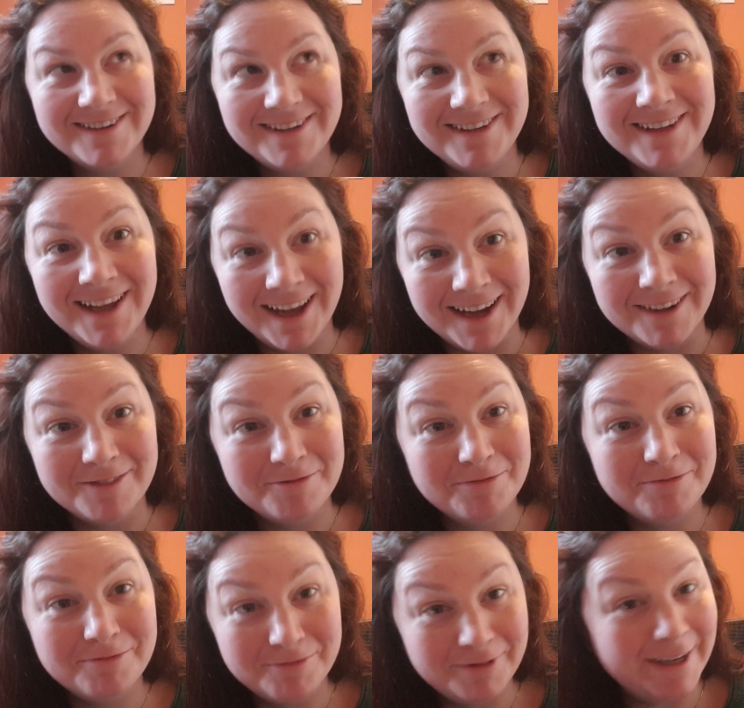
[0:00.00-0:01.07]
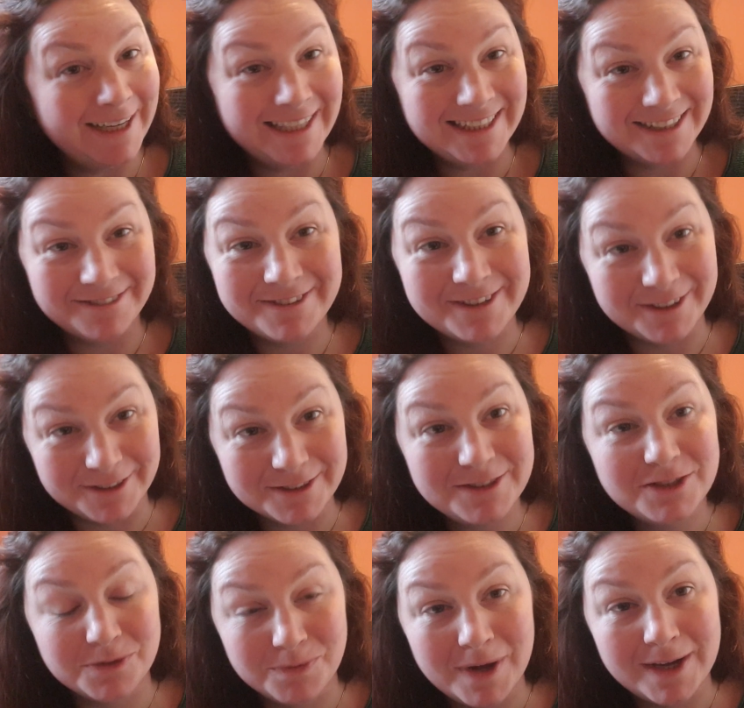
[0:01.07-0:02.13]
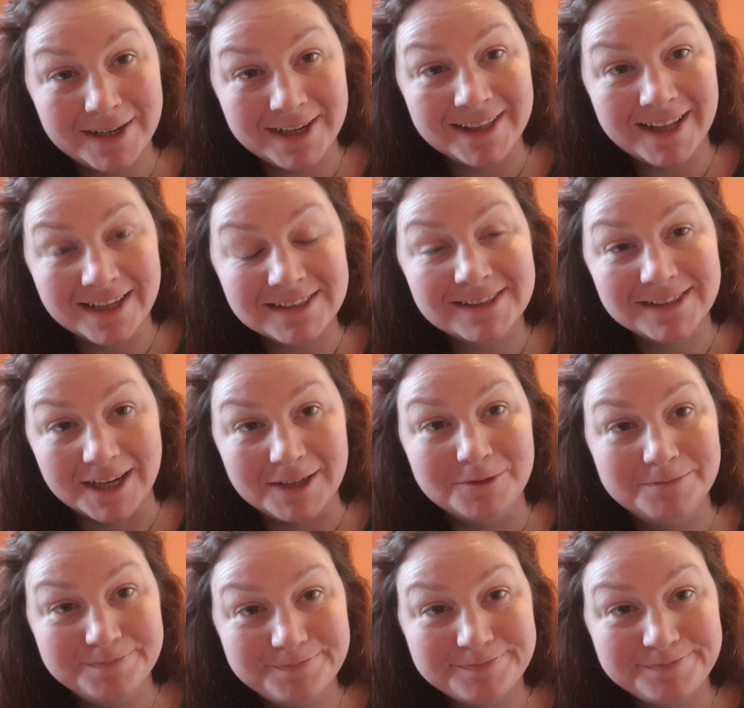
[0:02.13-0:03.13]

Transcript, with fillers: yeah, really difficult to work at that scale.